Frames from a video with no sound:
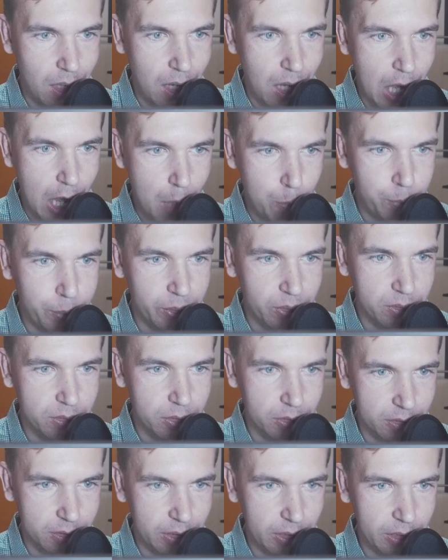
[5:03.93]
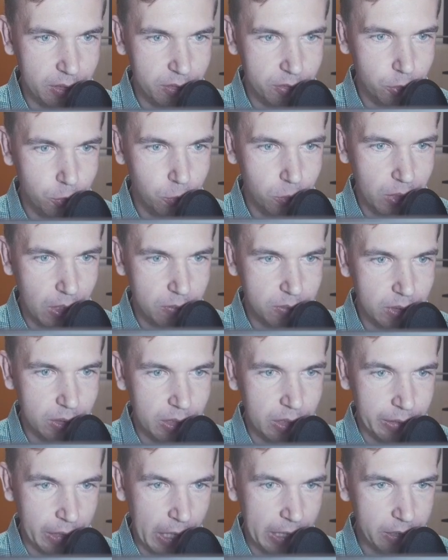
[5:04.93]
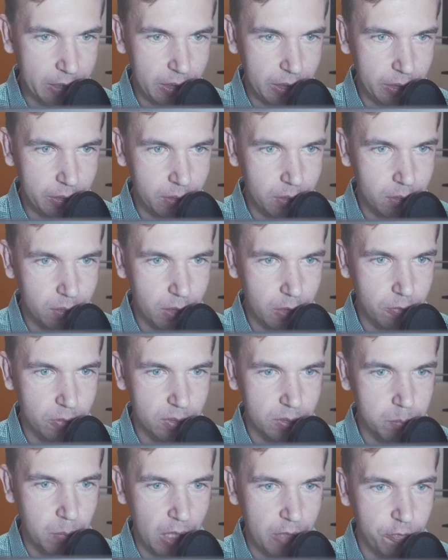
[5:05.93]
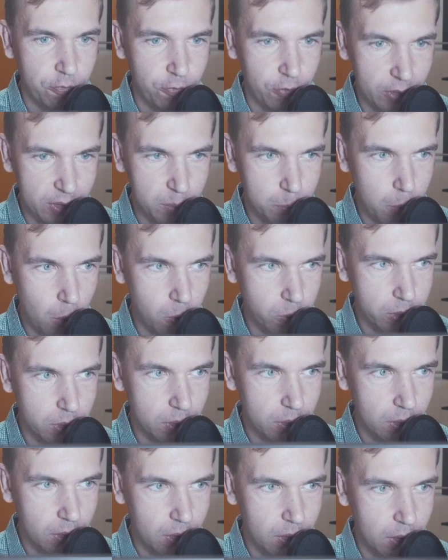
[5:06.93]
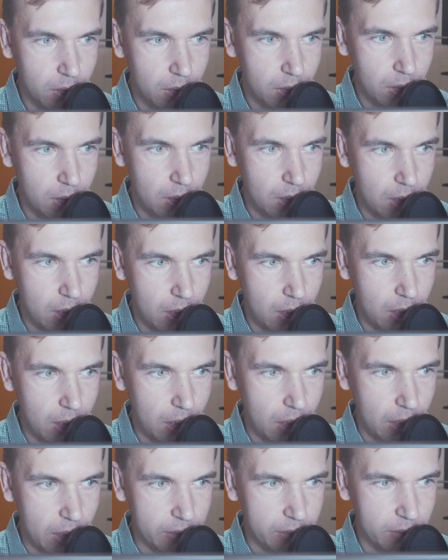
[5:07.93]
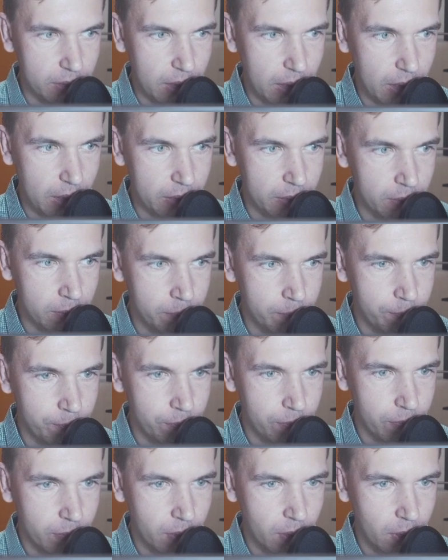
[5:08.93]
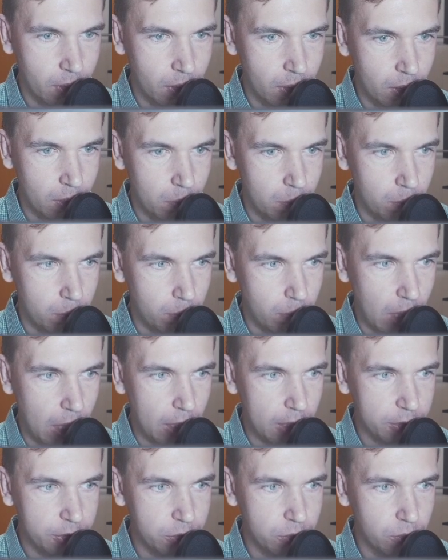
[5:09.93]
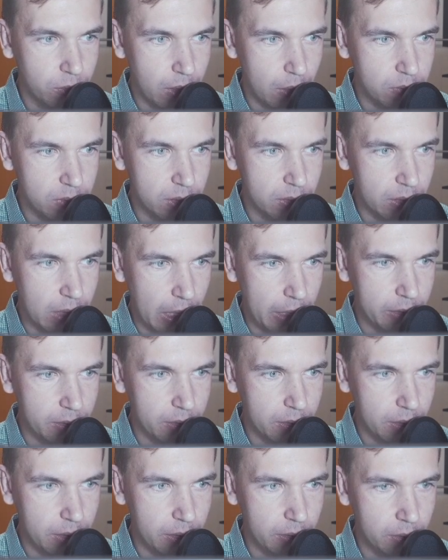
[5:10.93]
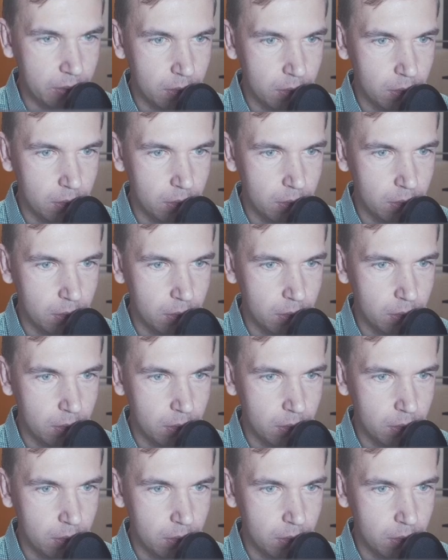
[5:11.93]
April 13, 2018, that was my first post. And then March 2019,